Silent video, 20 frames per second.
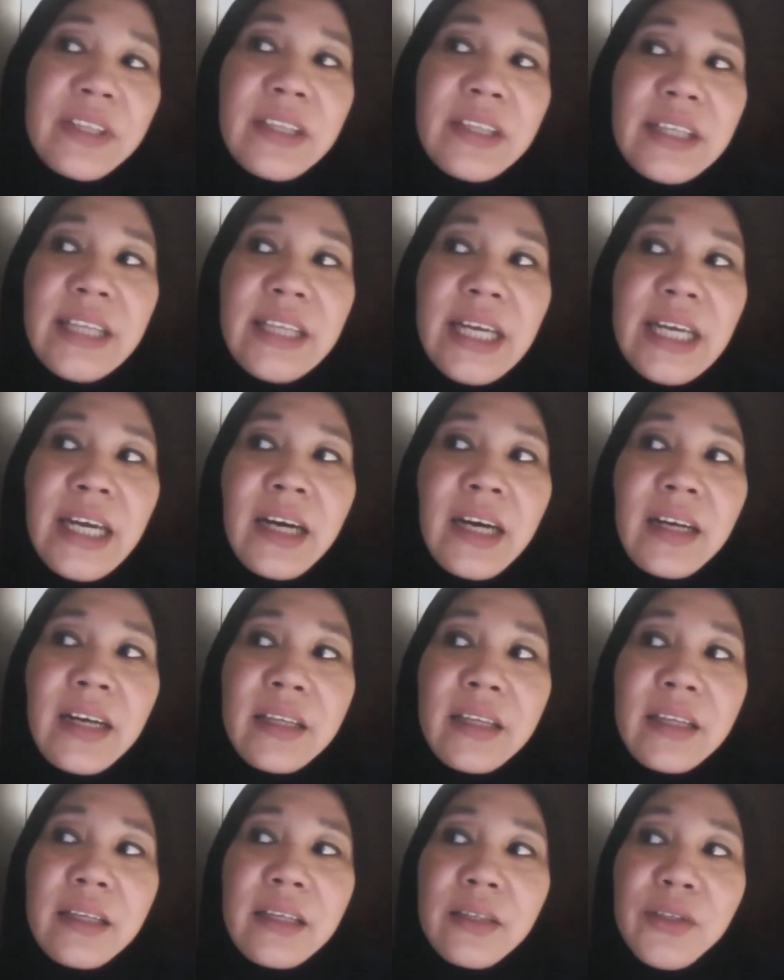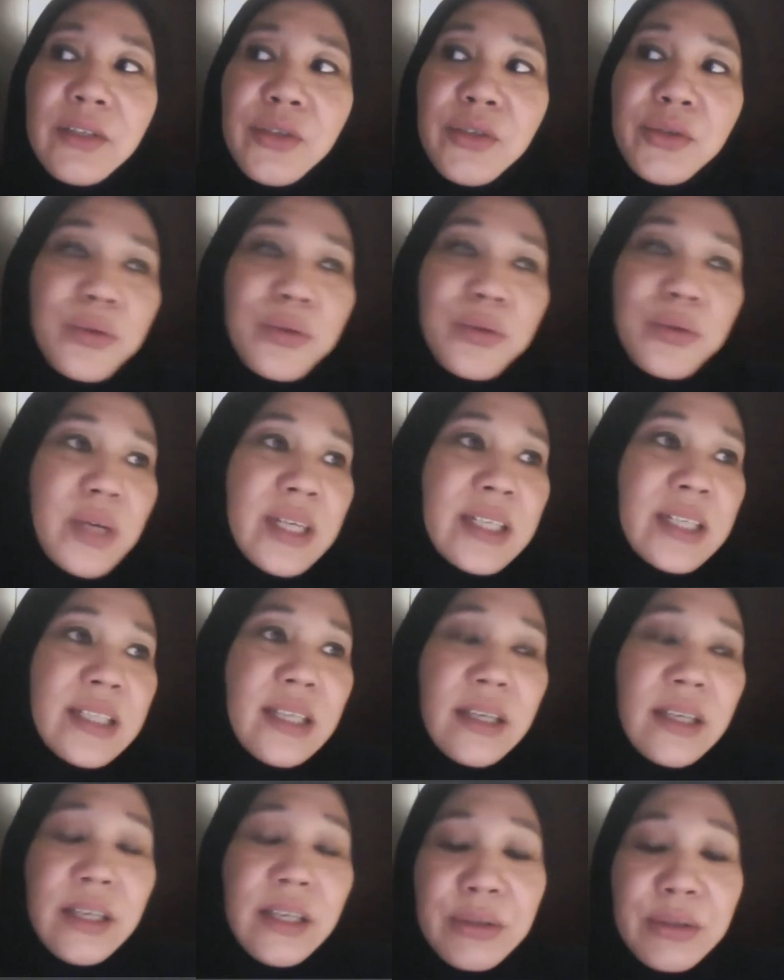that they are the true
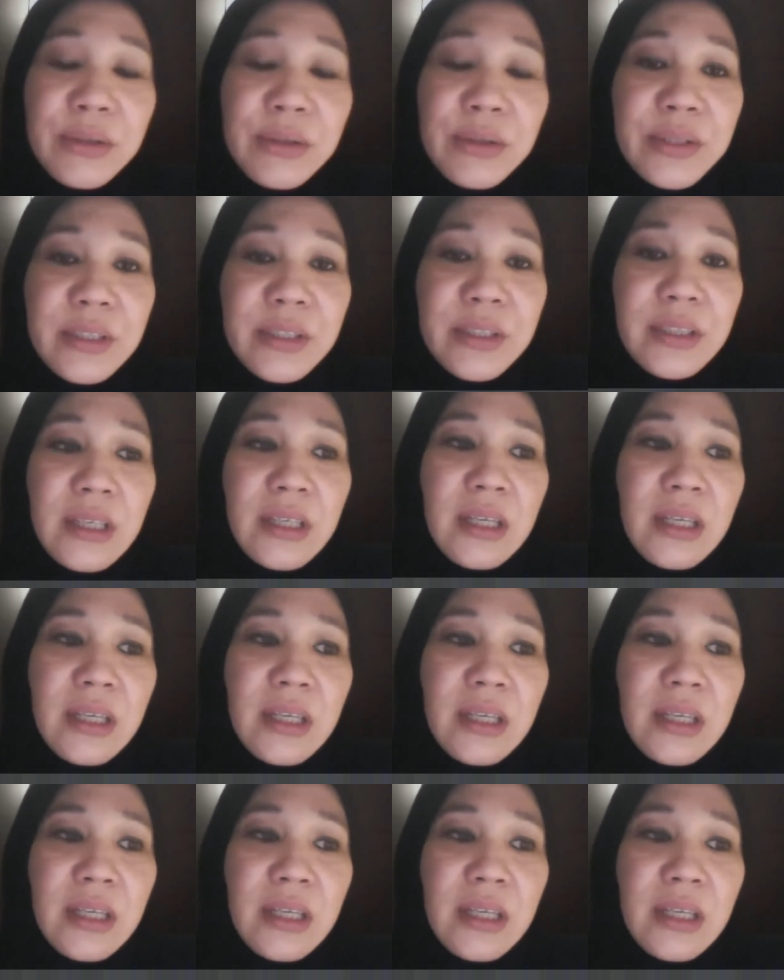unsung heroes.